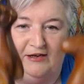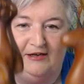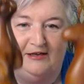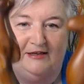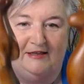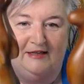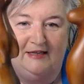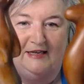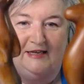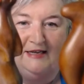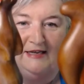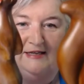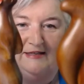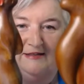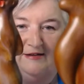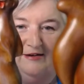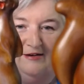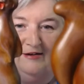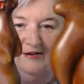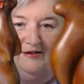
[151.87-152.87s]

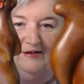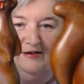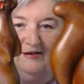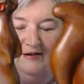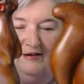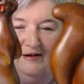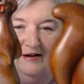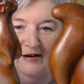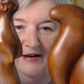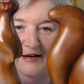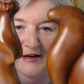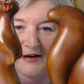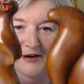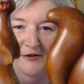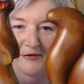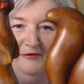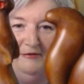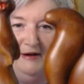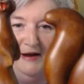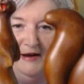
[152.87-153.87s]
These are
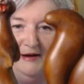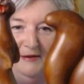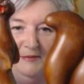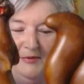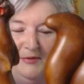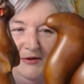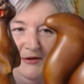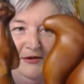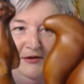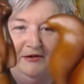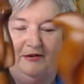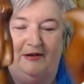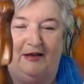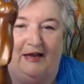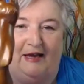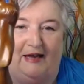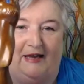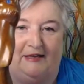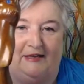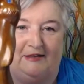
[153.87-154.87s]
incredible
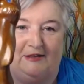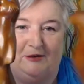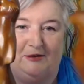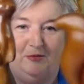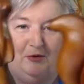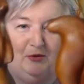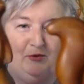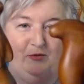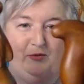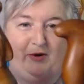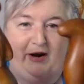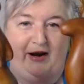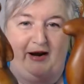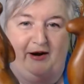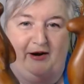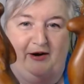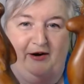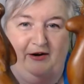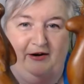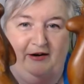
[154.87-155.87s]
and super
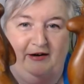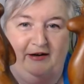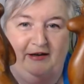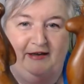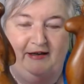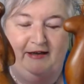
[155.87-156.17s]
rare